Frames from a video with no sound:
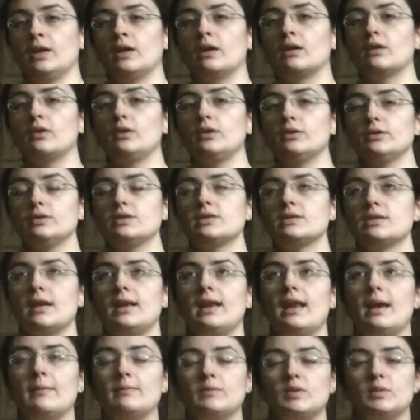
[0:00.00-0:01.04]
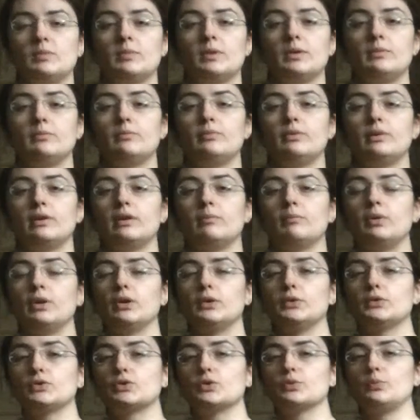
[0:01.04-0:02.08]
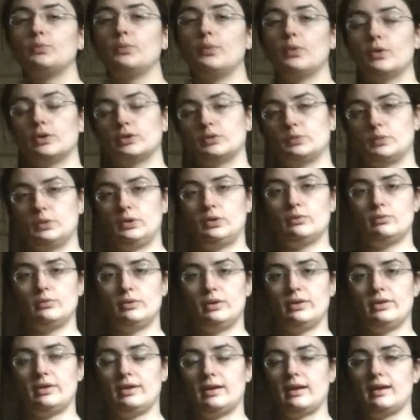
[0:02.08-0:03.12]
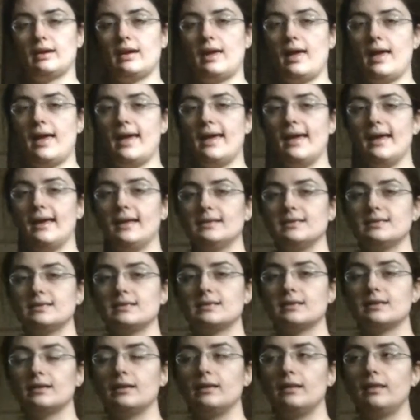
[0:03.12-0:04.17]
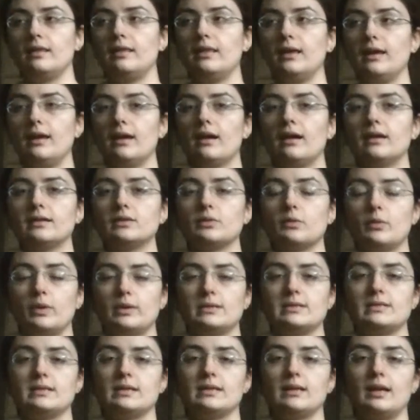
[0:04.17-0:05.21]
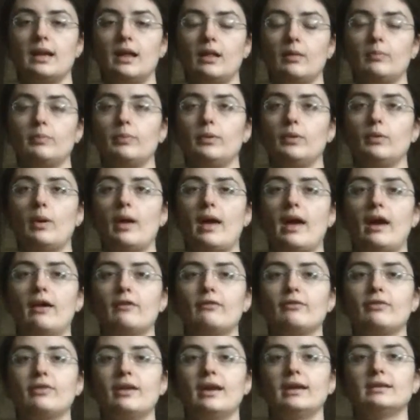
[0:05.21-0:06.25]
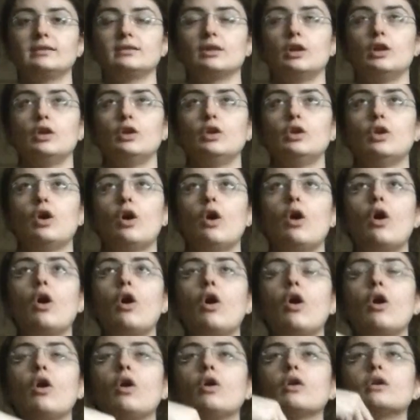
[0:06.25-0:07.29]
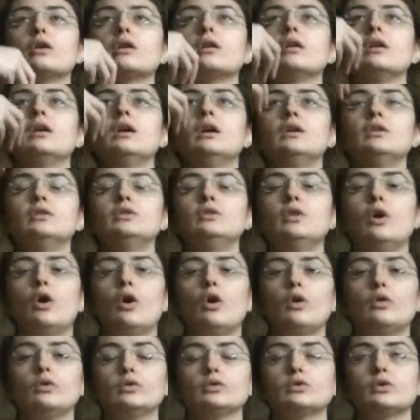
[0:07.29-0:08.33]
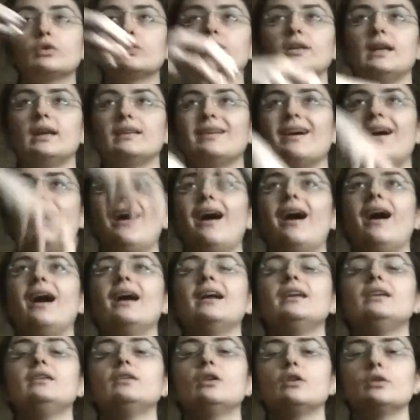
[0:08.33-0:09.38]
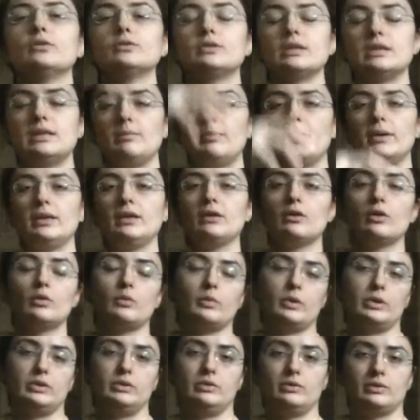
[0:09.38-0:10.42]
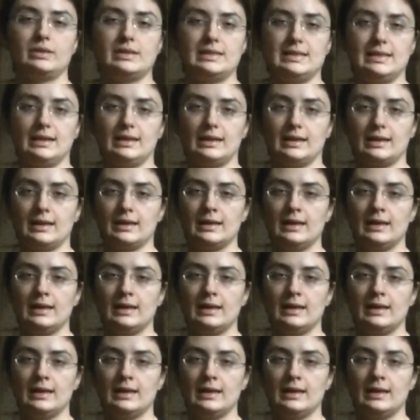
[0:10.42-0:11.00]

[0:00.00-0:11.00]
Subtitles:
Glutes and abdomen bring you support when you're breathing, and they are the ones that help you have that long note or that high note, depending on what you're singing.